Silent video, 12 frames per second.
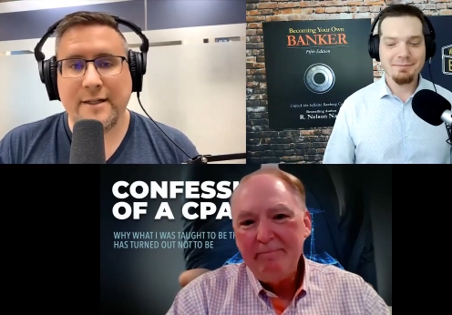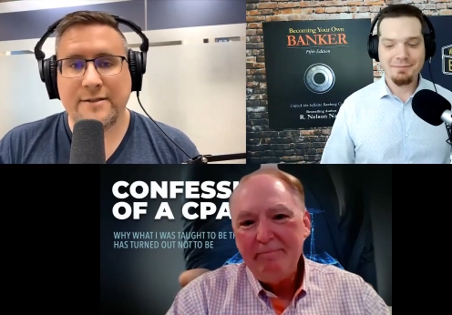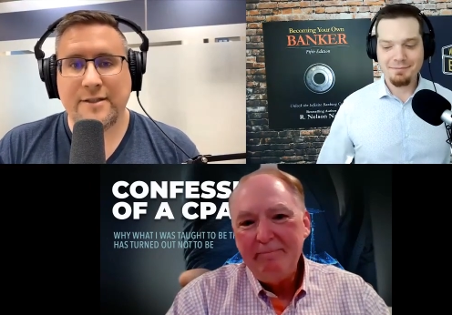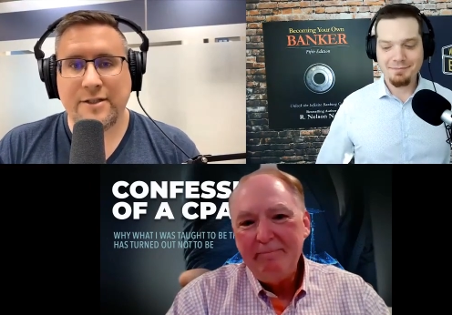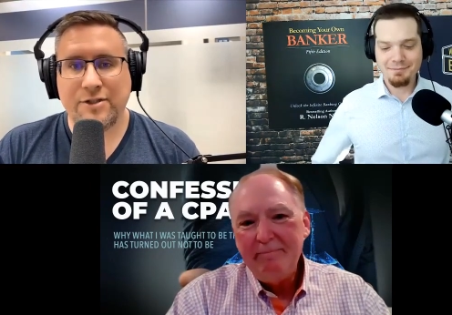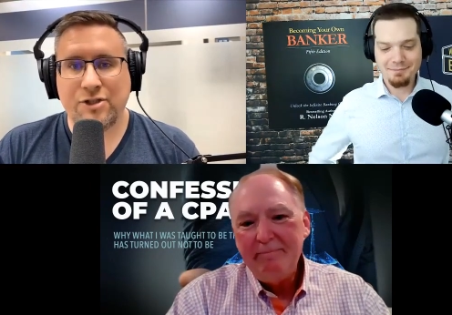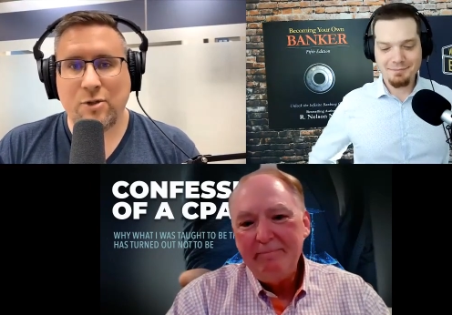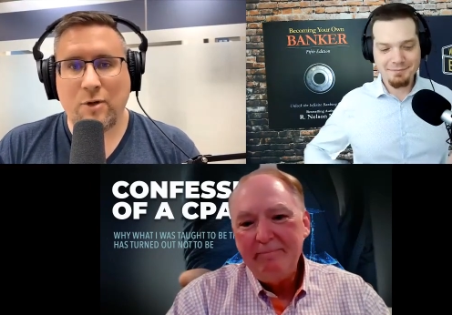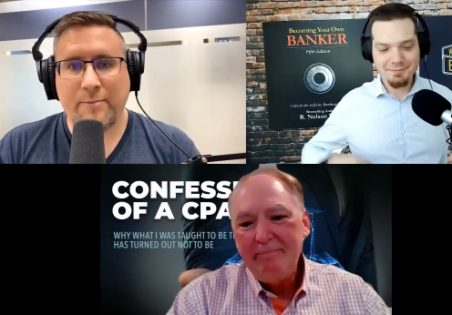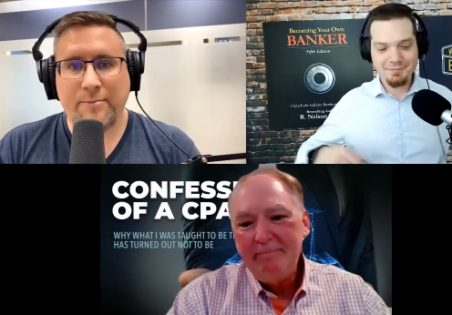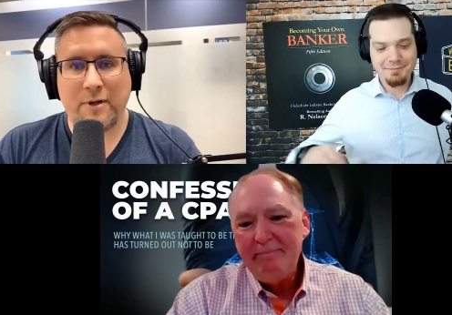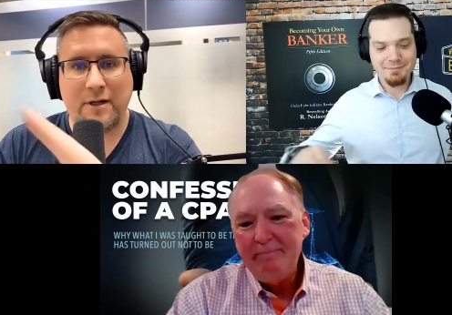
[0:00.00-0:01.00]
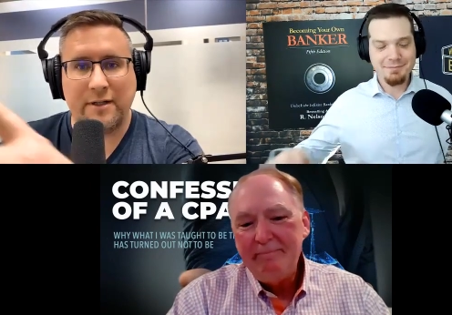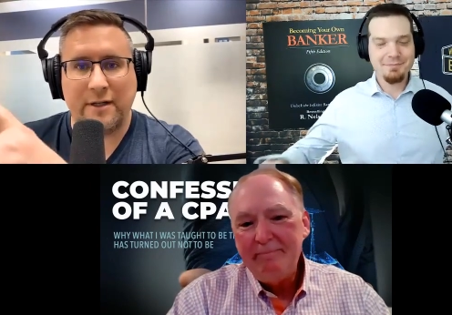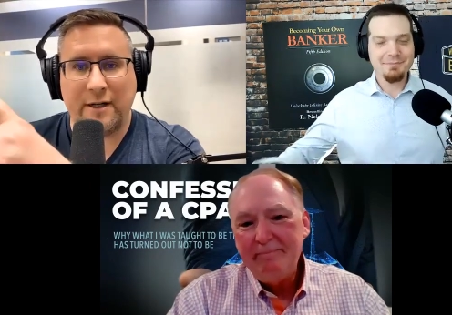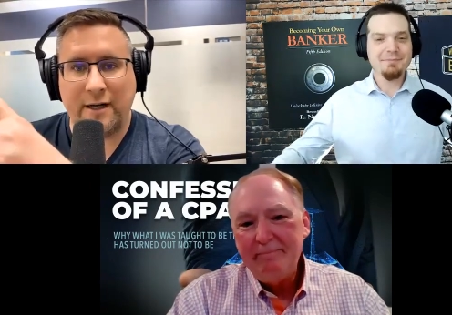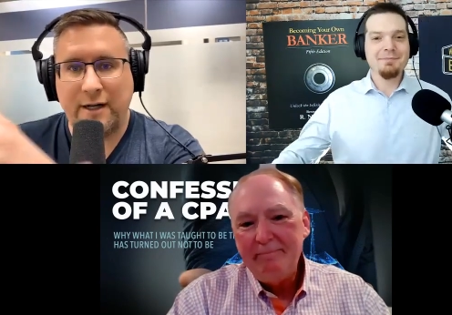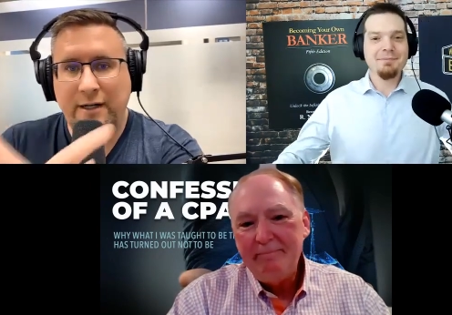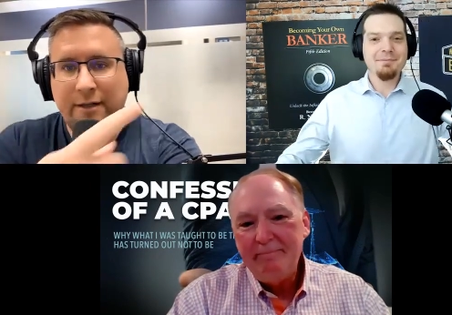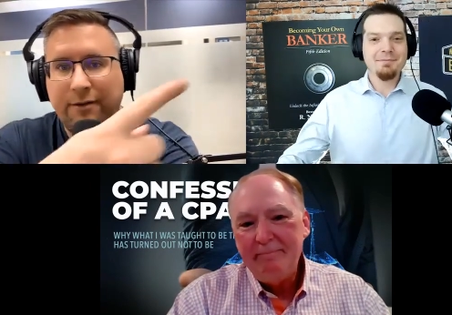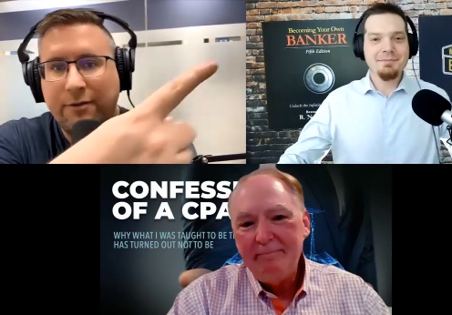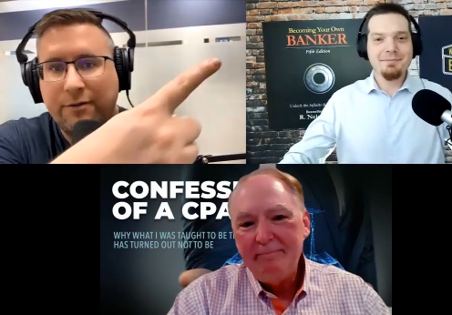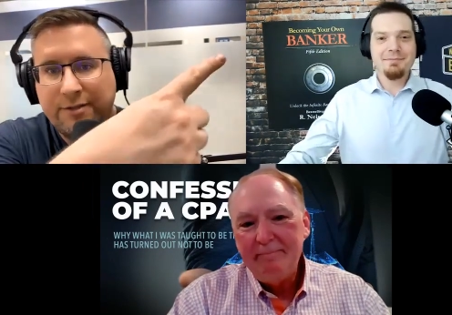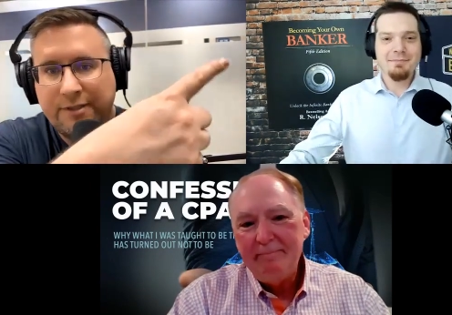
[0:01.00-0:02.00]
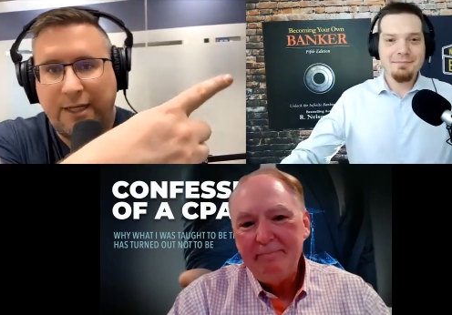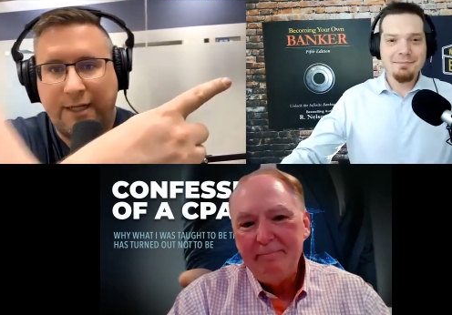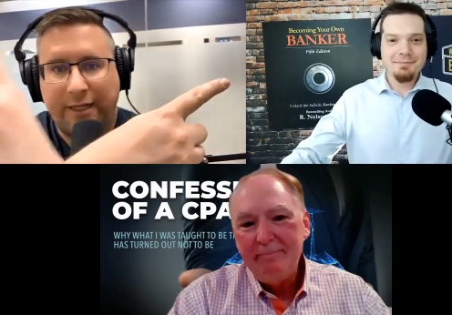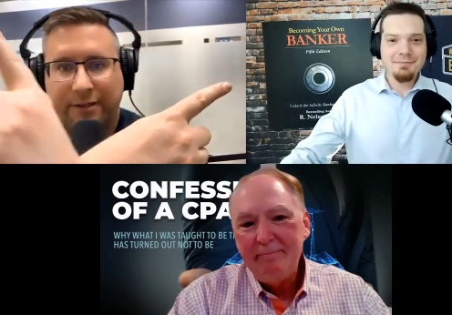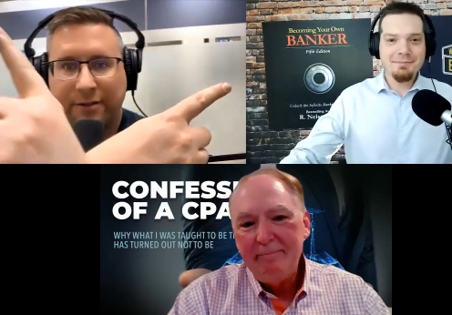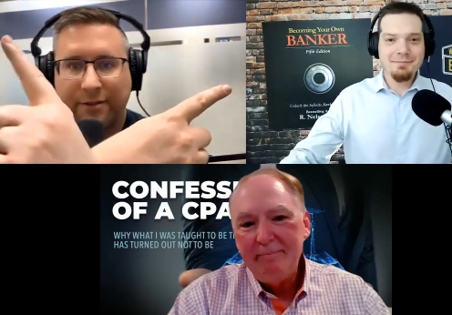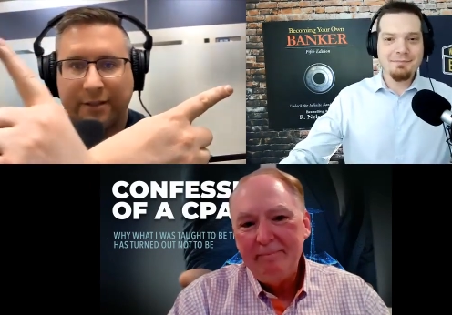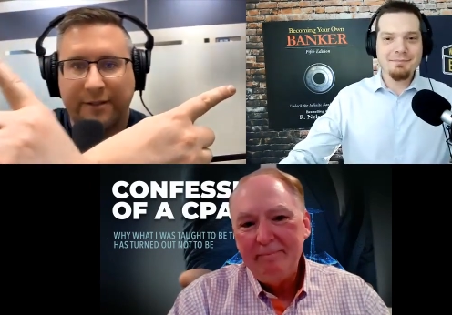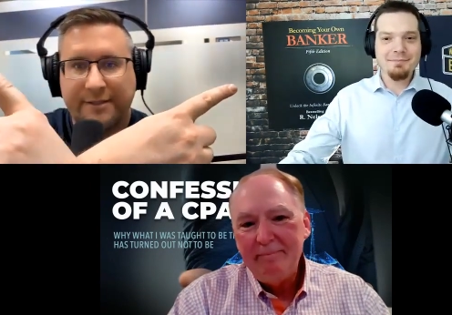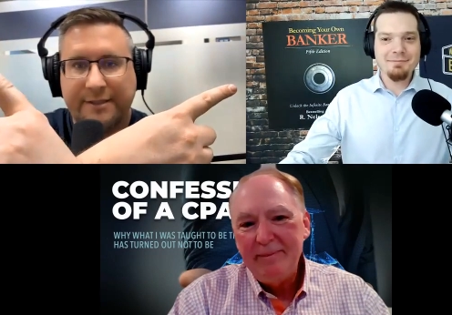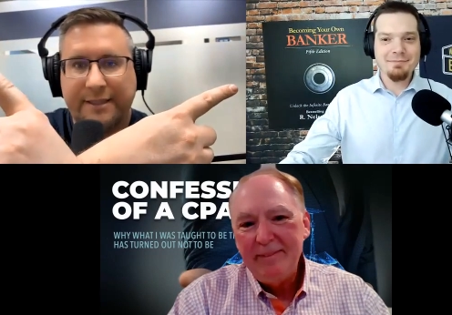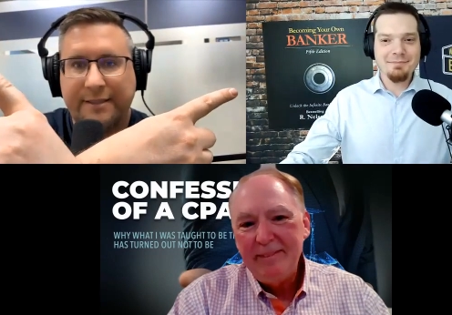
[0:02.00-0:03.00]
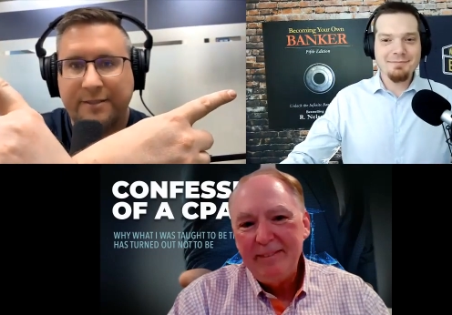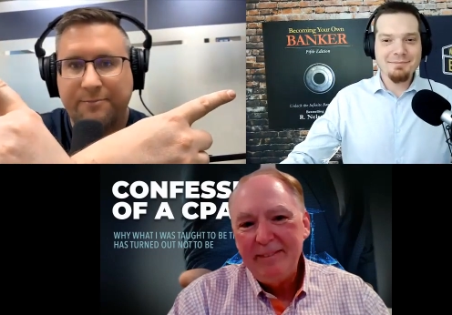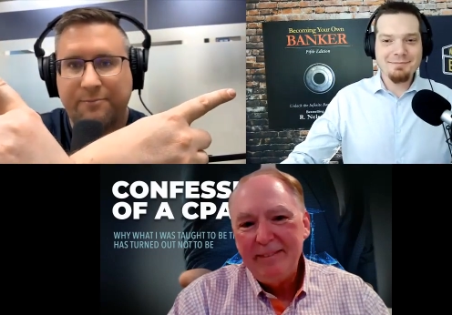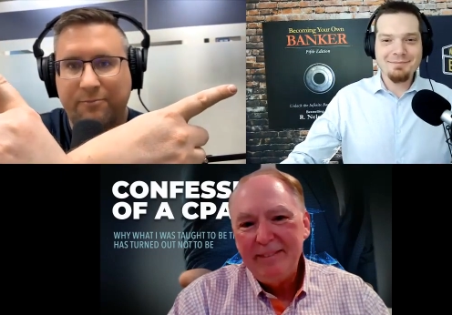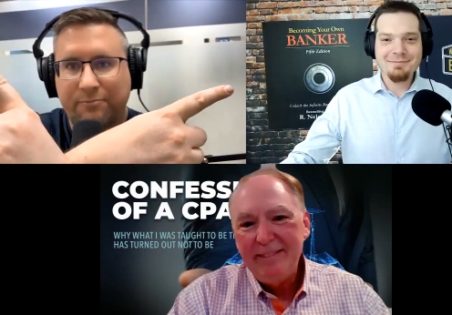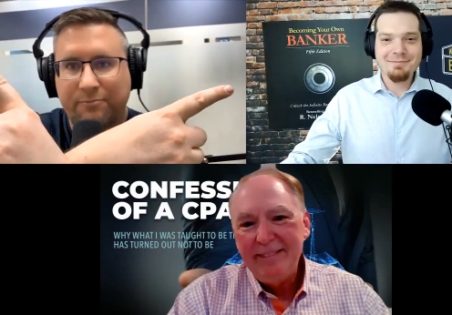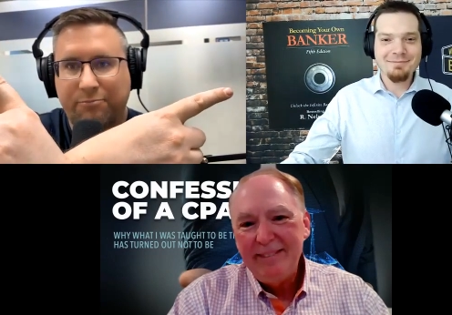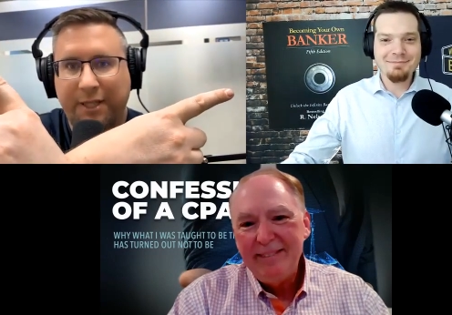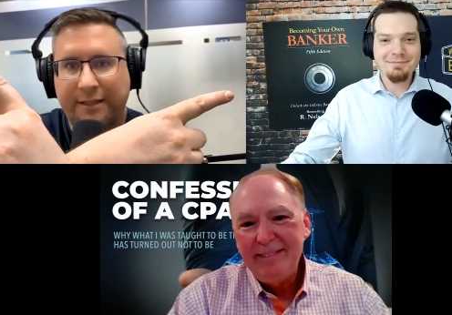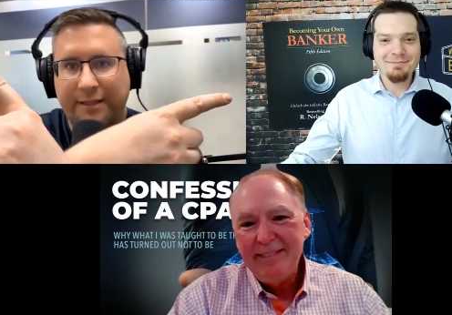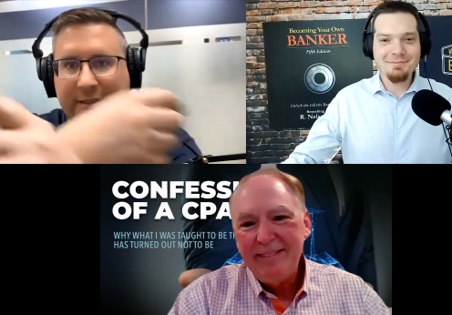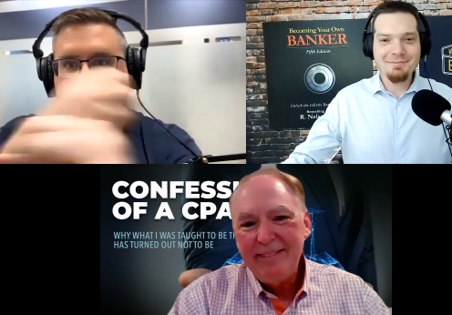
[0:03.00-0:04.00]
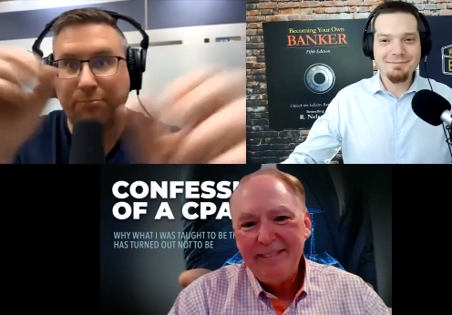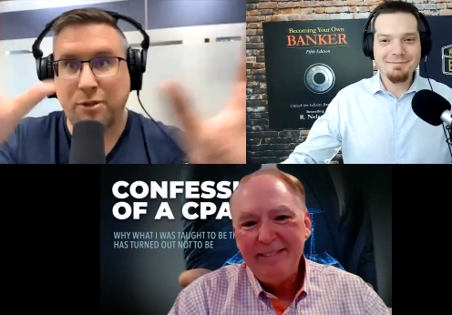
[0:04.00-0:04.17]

Speaker 1: It's going to show up on either side. You're going to see this playlist.